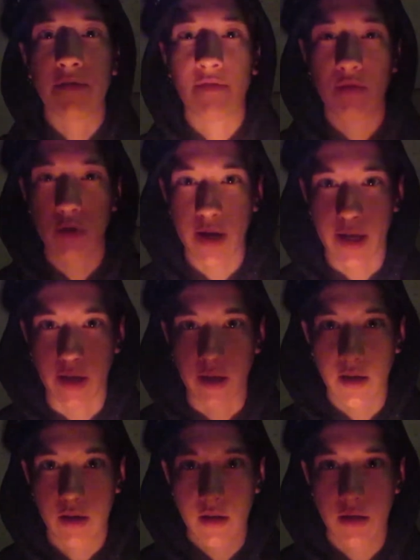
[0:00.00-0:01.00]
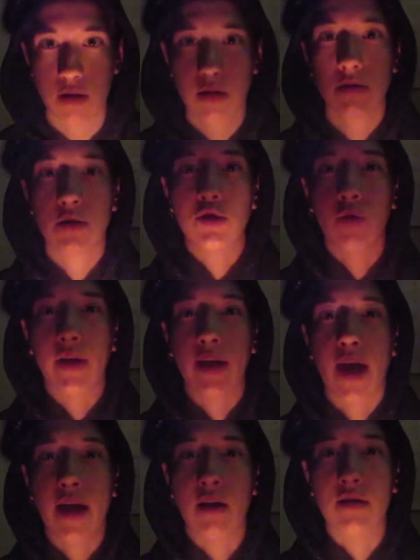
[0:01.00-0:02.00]
free to join
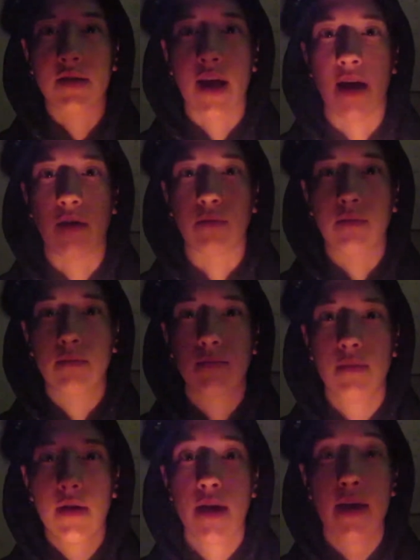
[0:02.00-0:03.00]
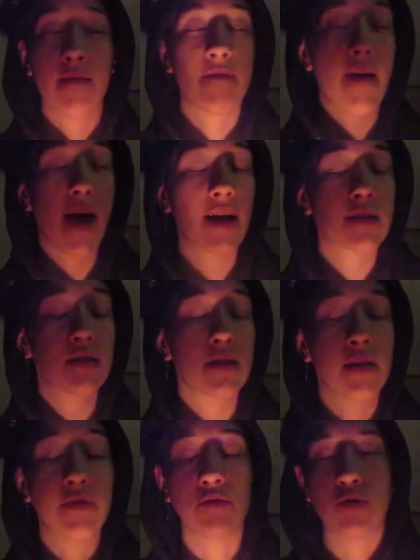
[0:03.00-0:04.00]
Chaos Town. In fact,
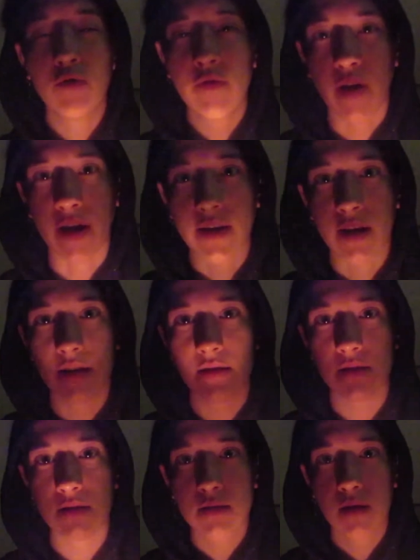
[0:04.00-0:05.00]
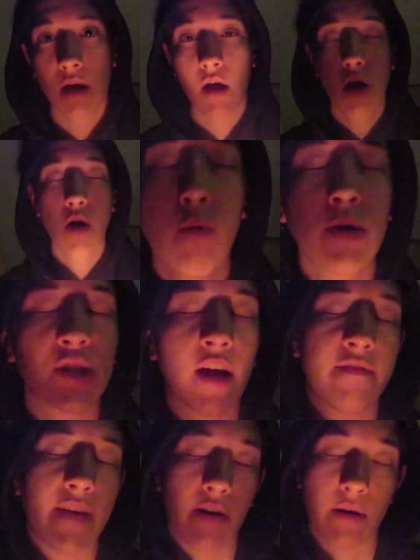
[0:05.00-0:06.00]
if you do find us, which I
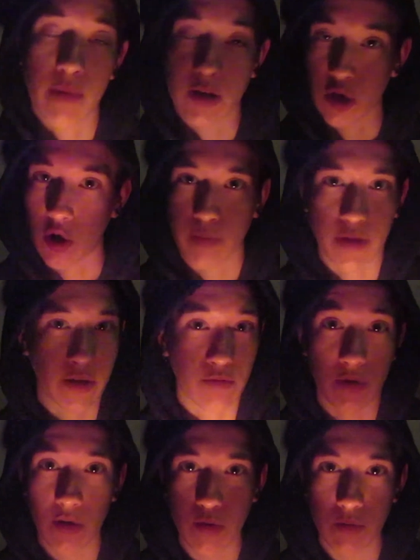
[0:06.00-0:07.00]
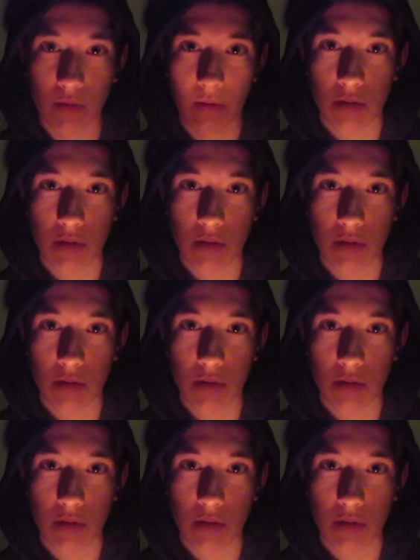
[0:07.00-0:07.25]
very much hope that you do,